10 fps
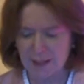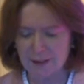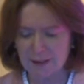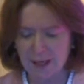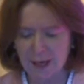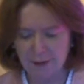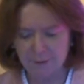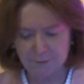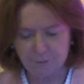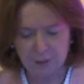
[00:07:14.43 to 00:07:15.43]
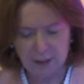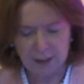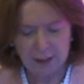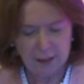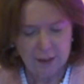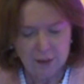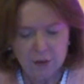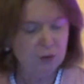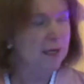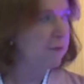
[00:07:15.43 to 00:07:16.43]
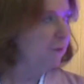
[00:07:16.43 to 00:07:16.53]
in town. Trade